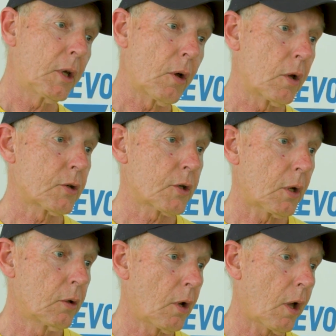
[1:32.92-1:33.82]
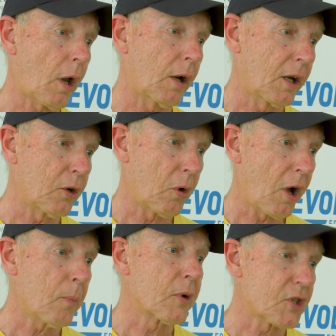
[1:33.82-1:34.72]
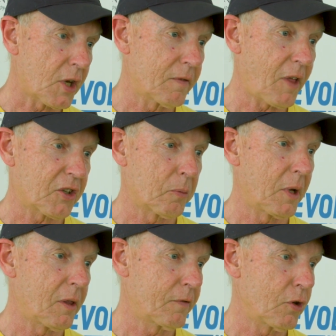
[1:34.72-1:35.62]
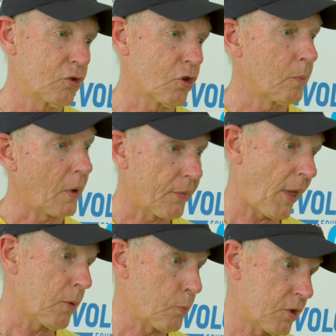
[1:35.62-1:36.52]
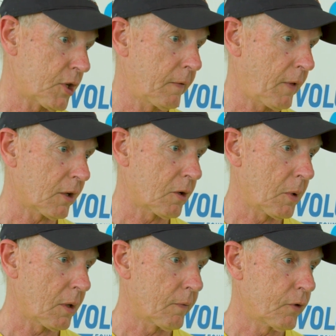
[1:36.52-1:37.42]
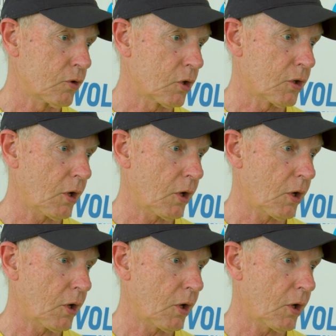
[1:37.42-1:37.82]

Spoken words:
because not only do I perceive that to be the future, but they perceive that to be the future